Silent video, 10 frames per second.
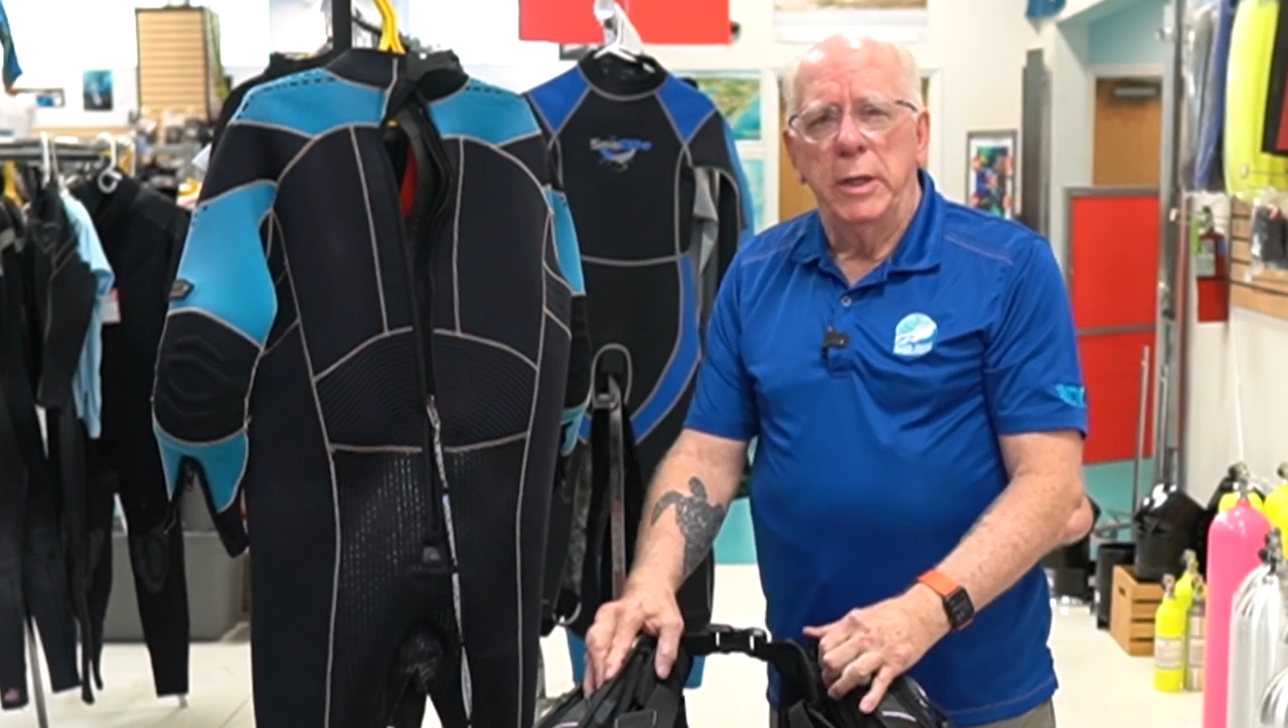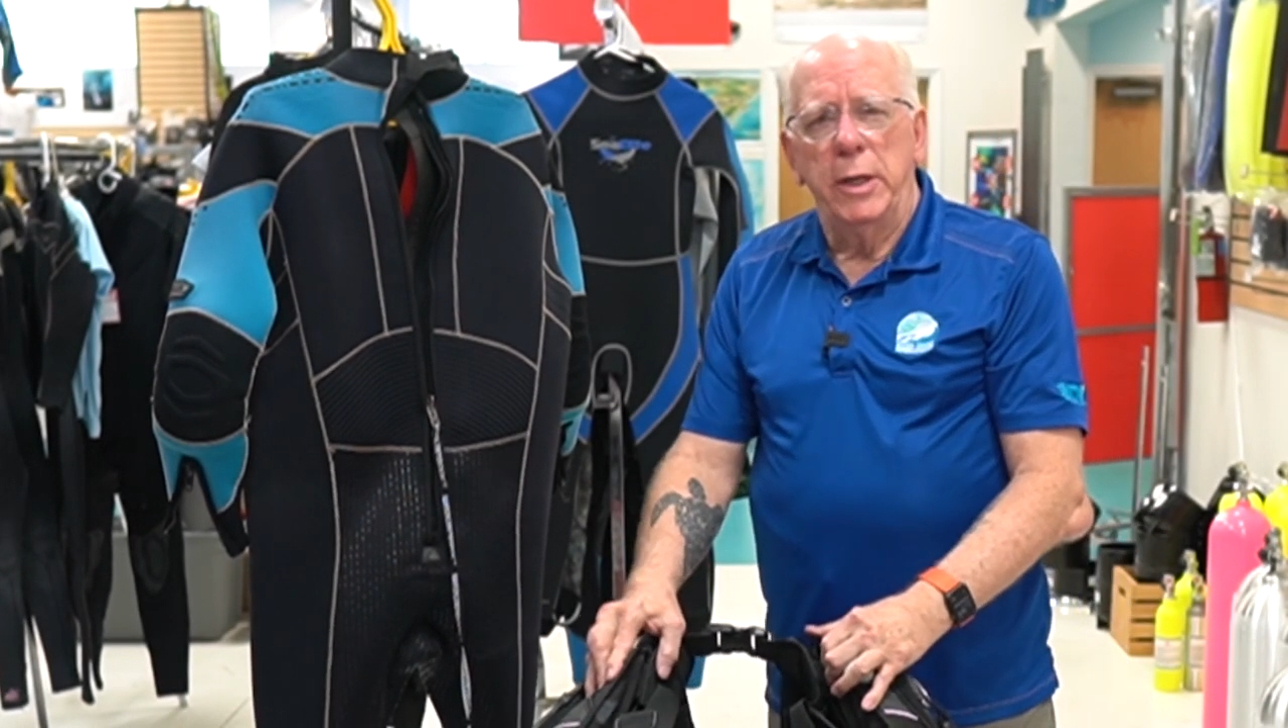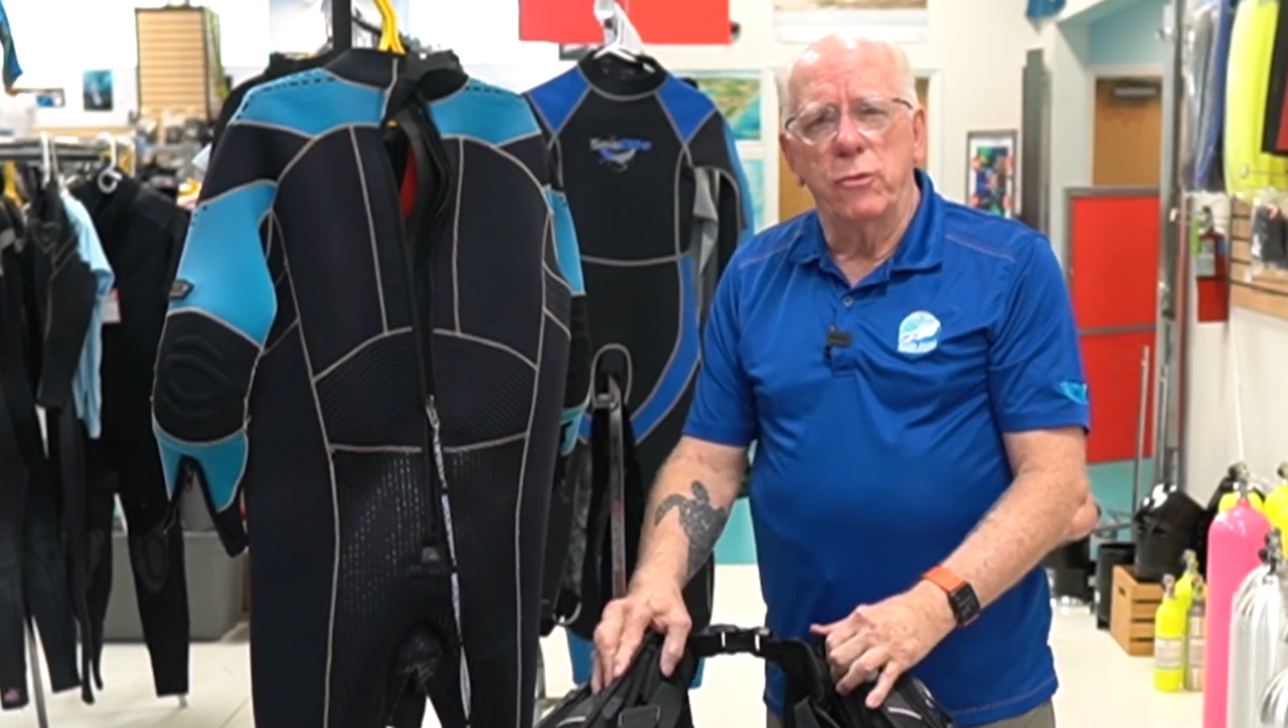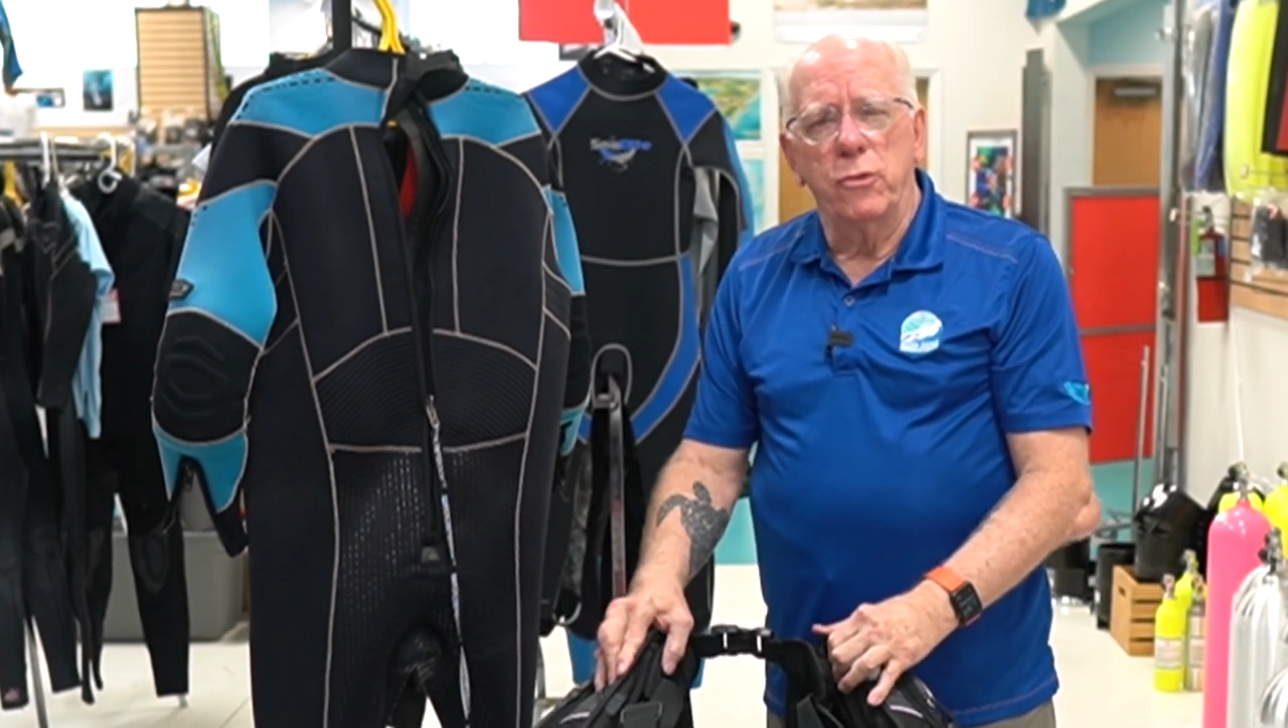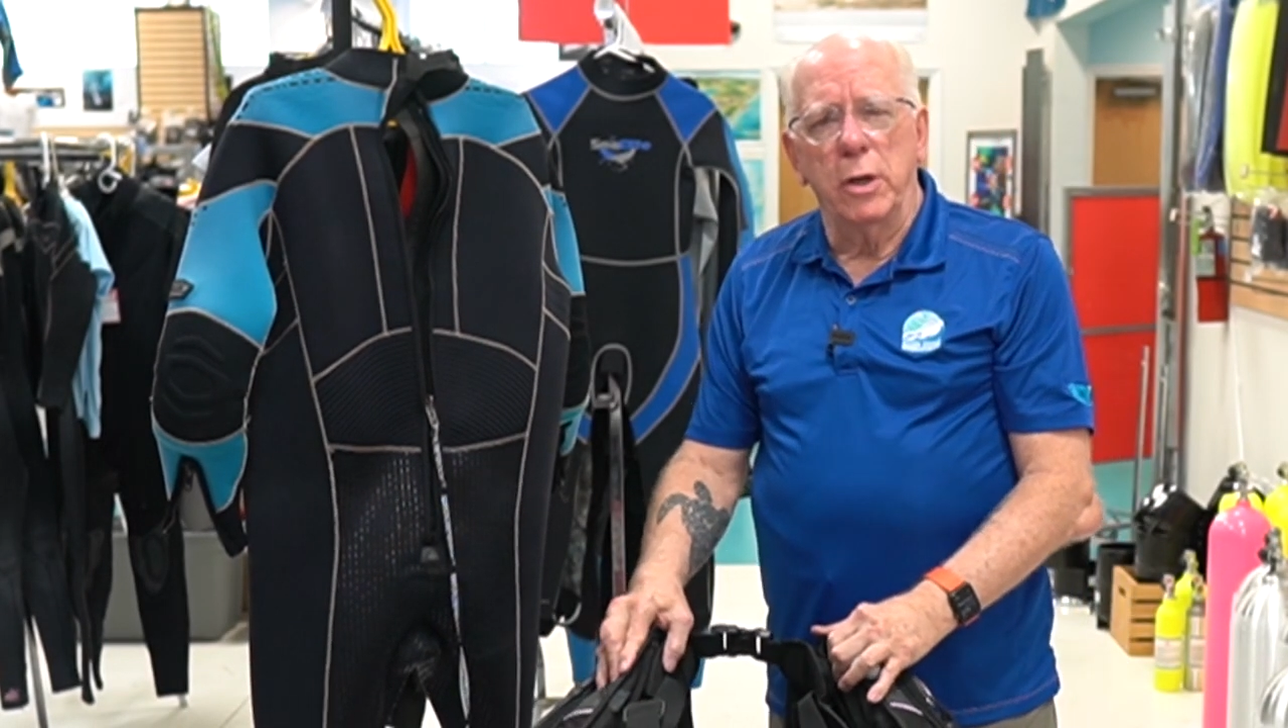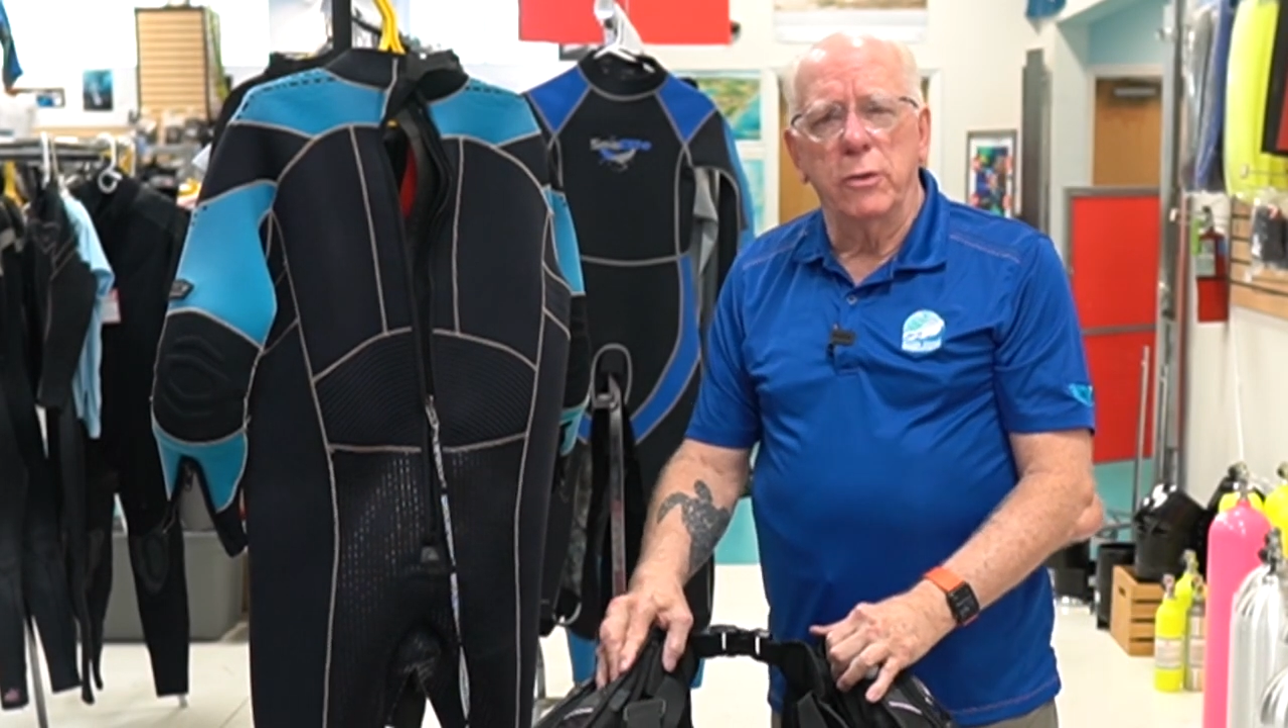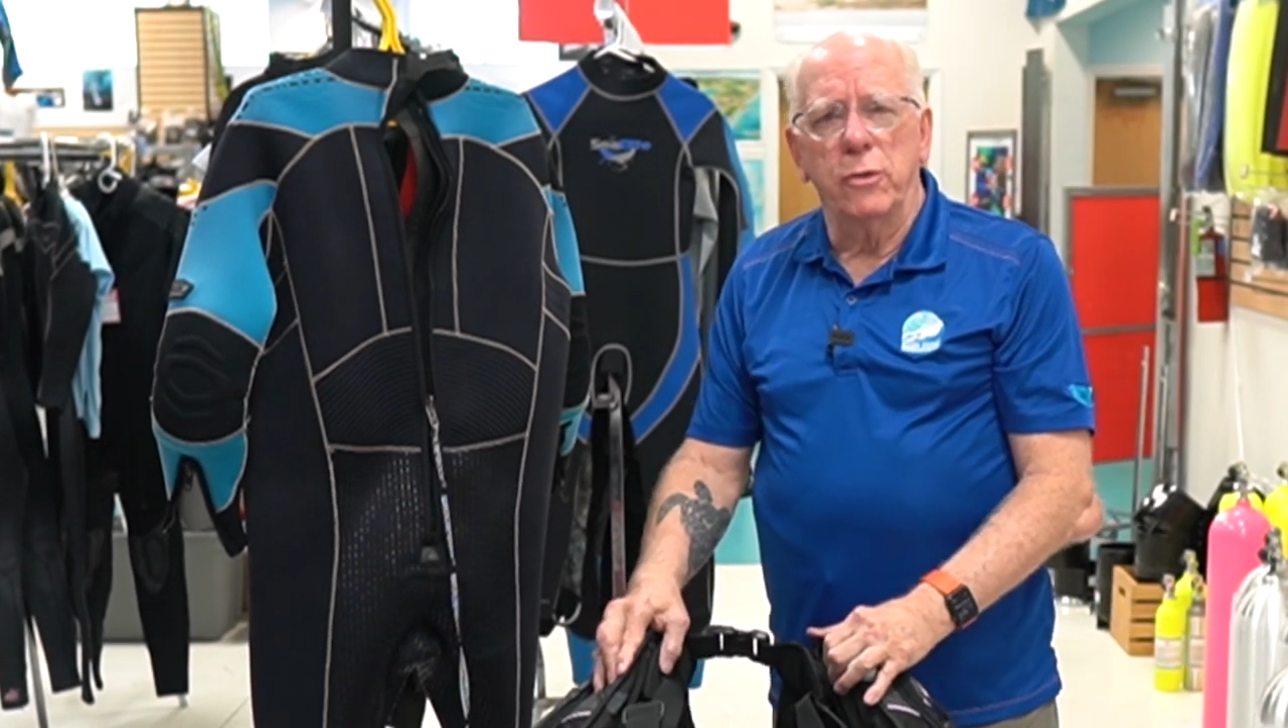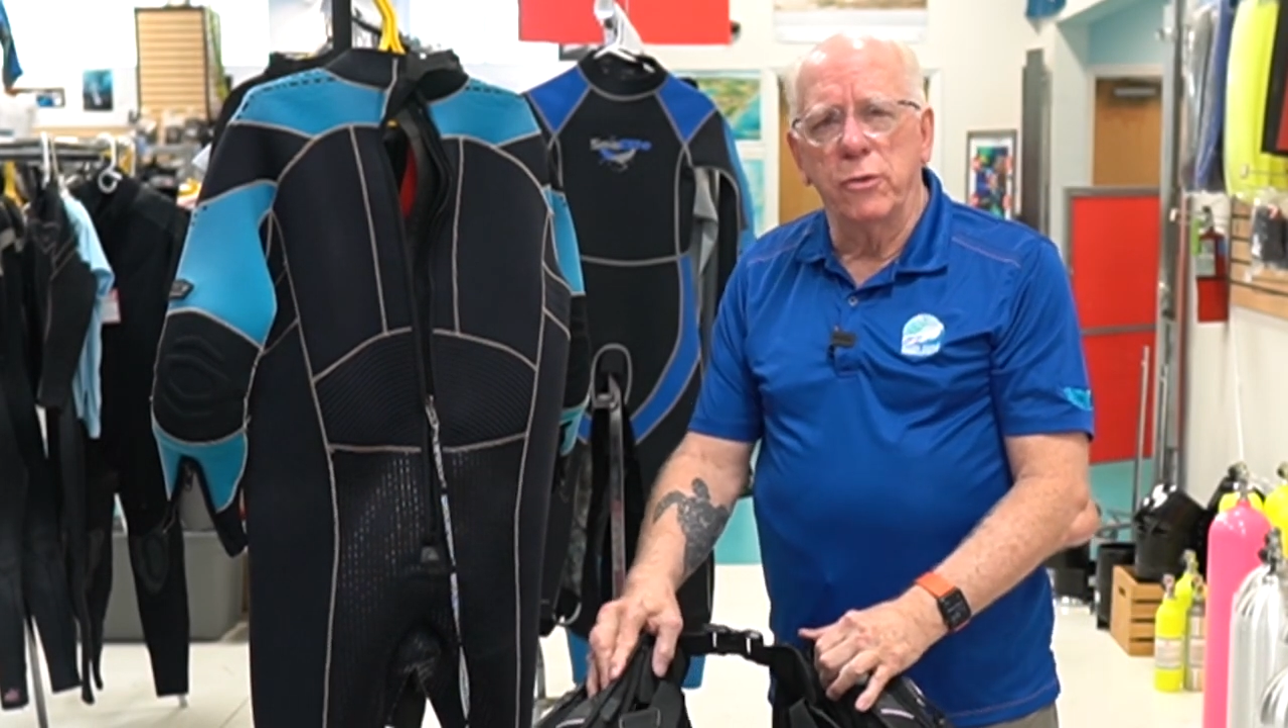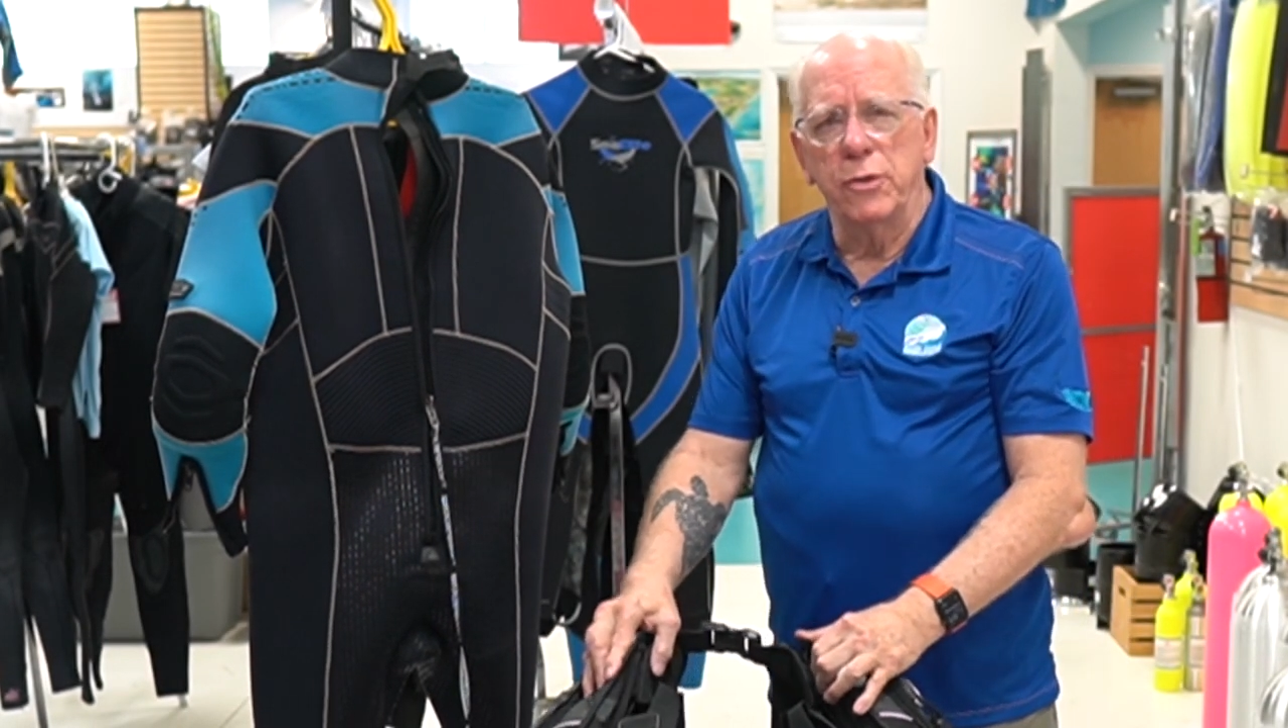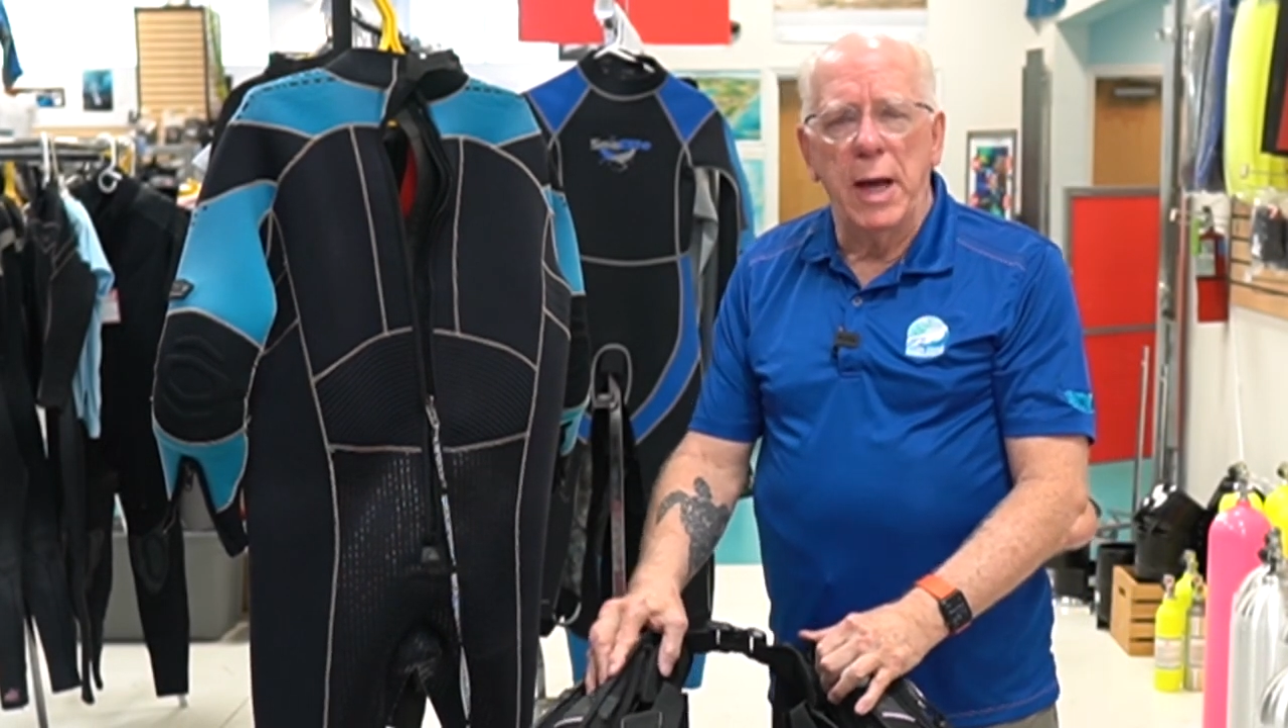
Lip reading: instructors,